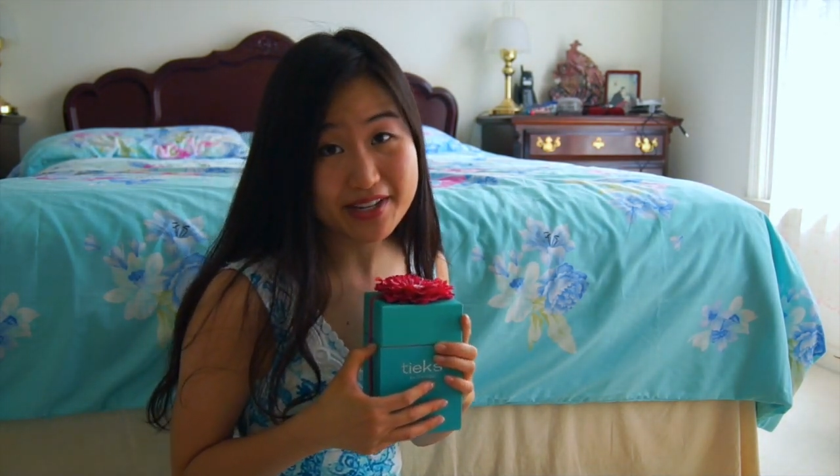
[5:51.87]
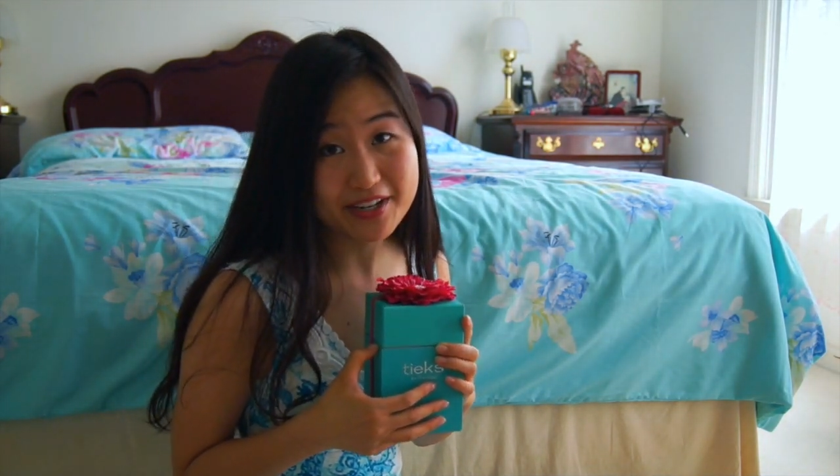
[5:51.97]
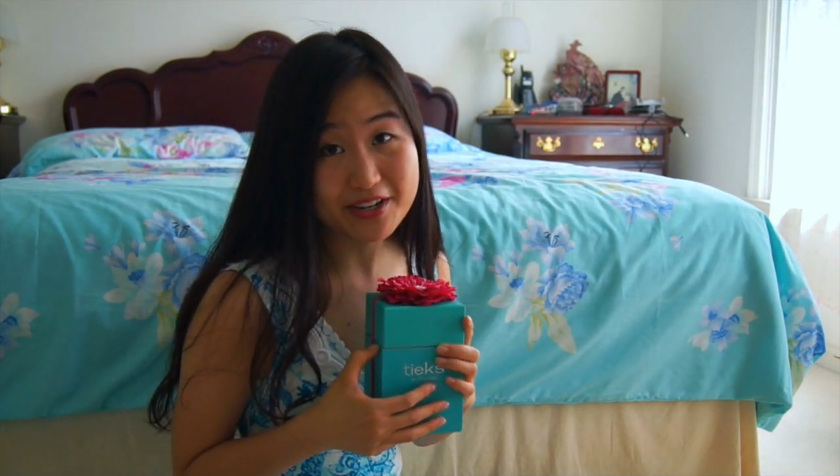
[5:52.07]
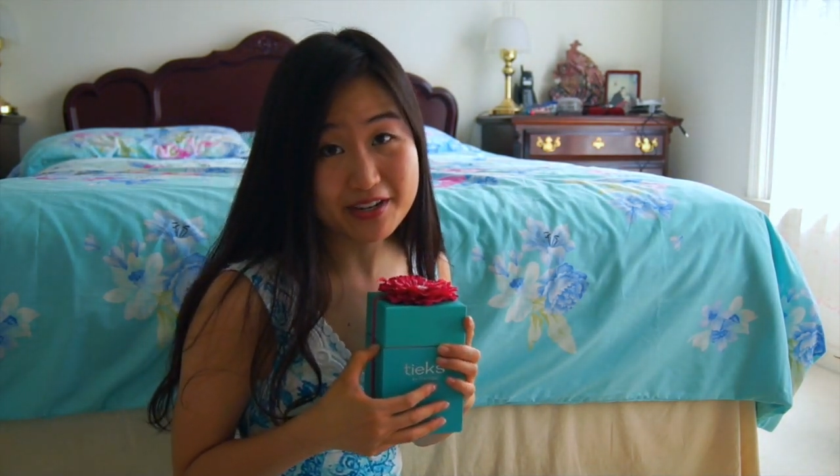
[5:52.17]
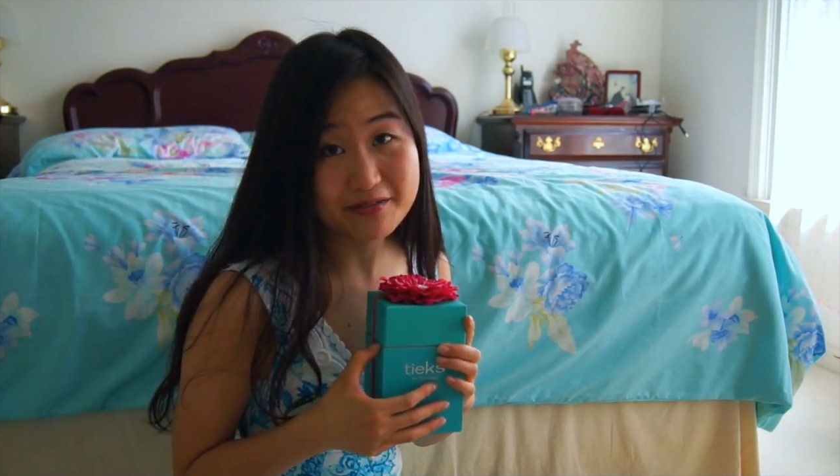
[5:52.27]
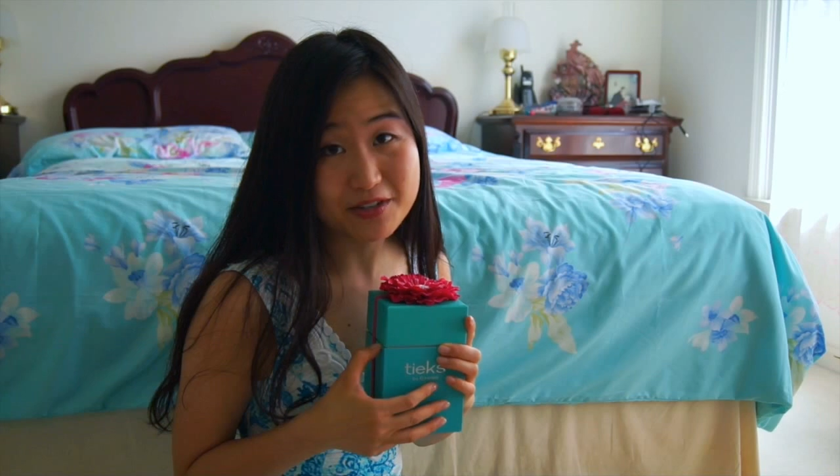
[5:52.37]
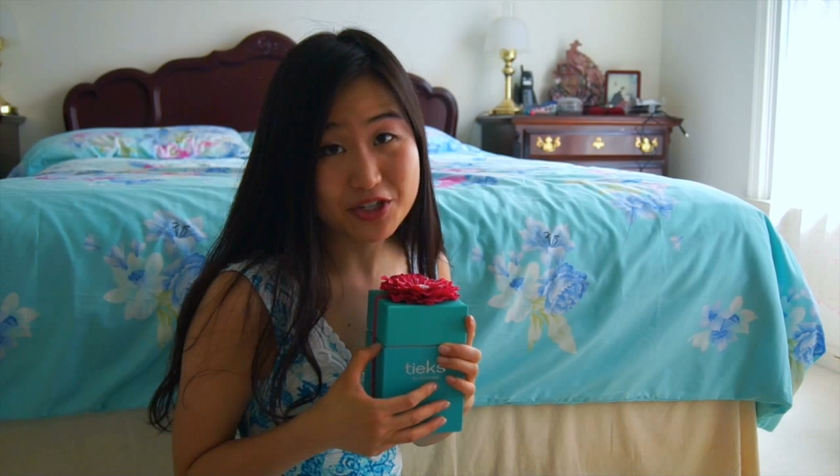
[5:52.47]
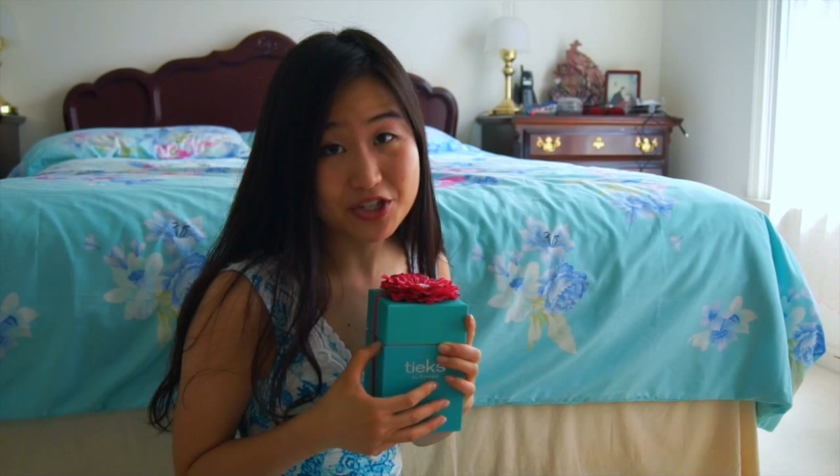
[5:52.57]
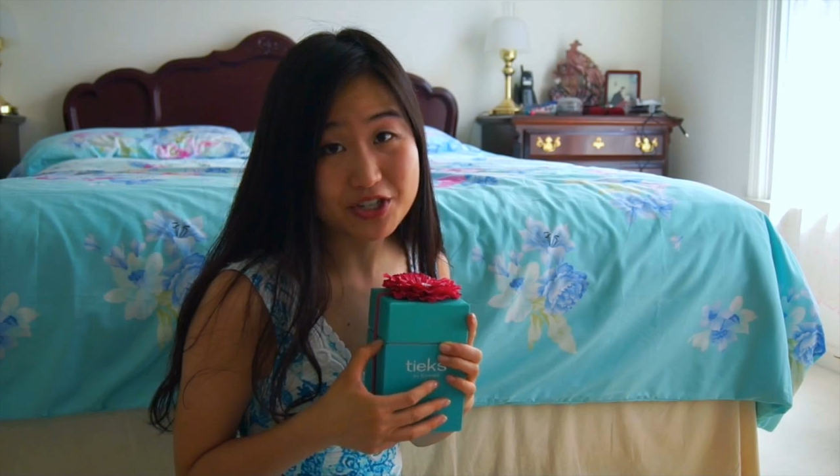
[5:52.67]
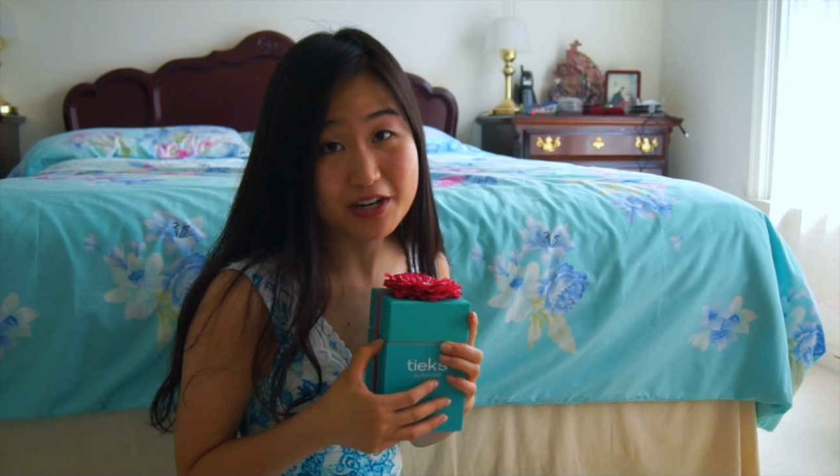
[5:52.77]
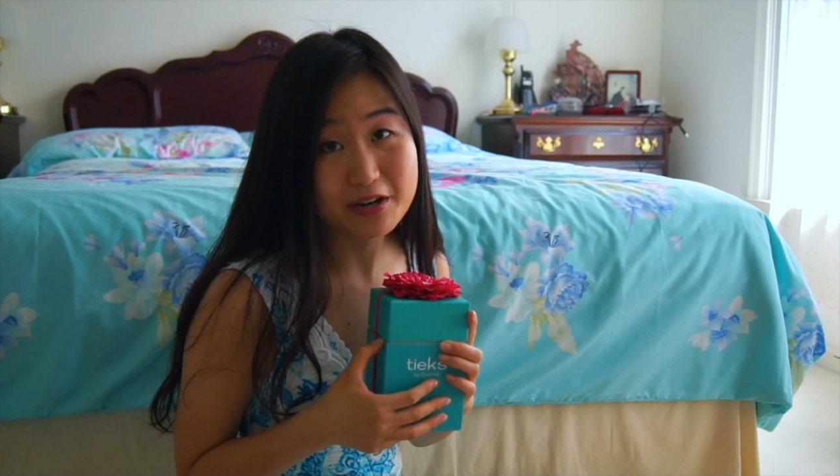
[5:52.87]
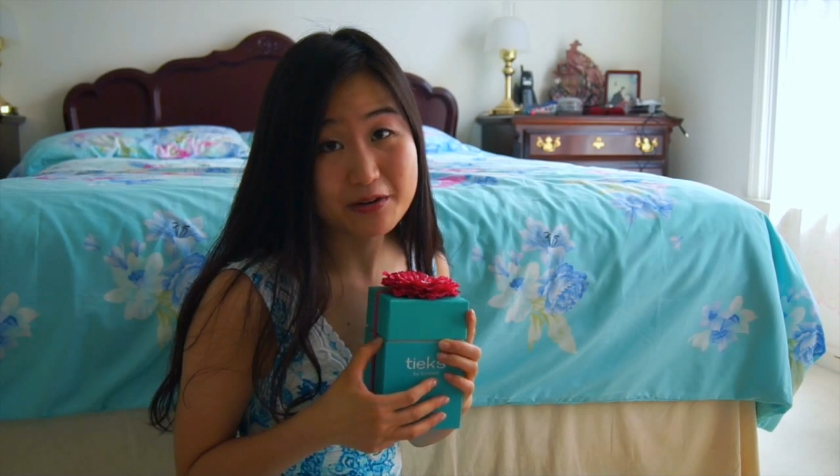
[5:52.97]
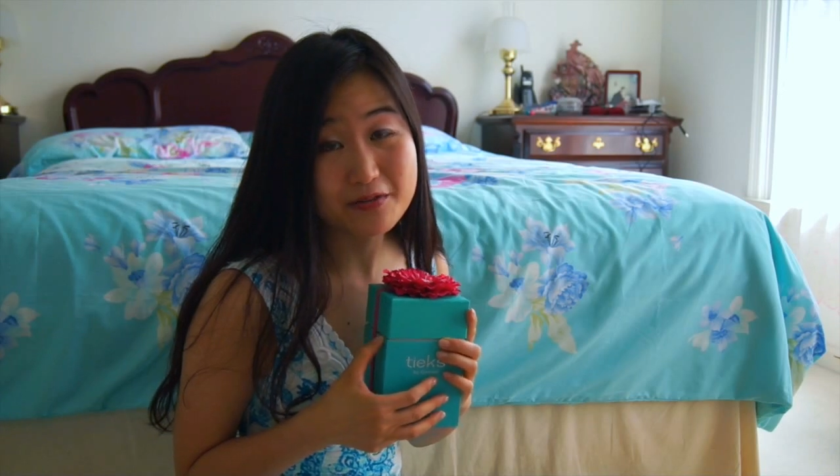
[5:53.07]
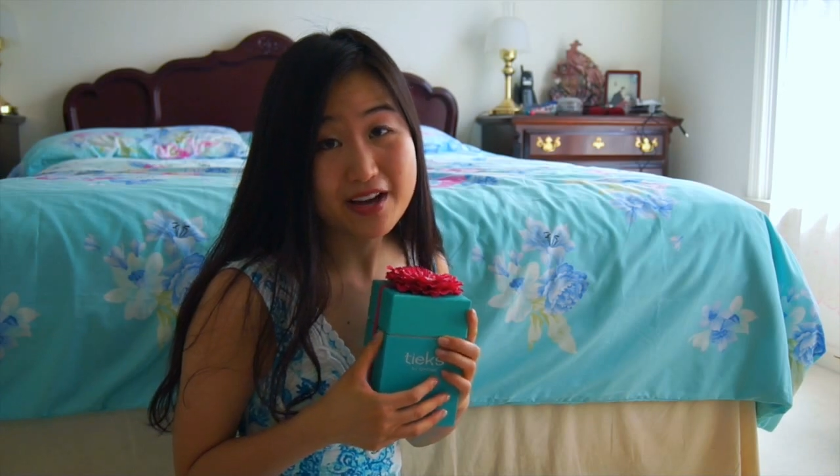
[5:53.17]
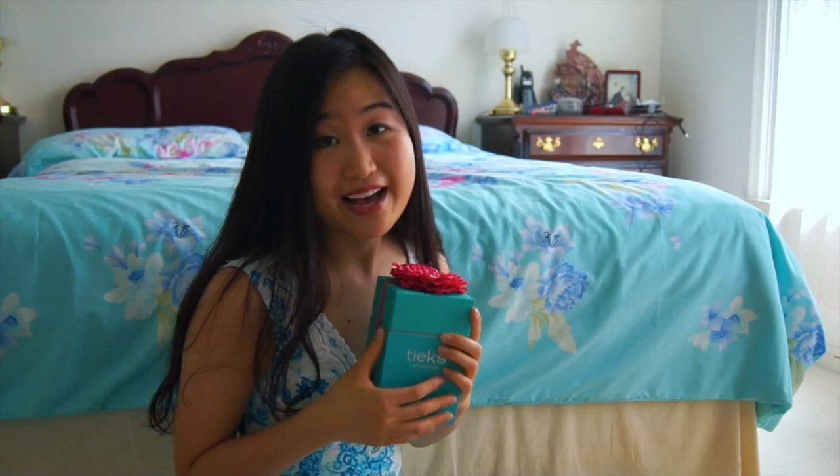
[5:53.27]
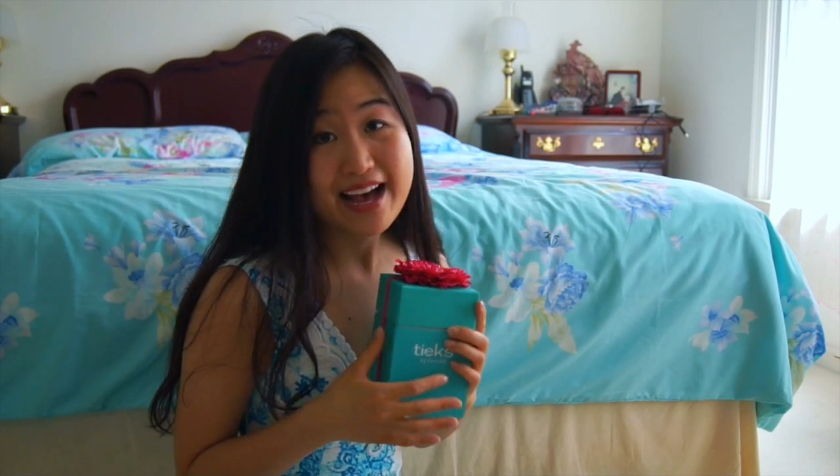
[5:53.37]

later on feature of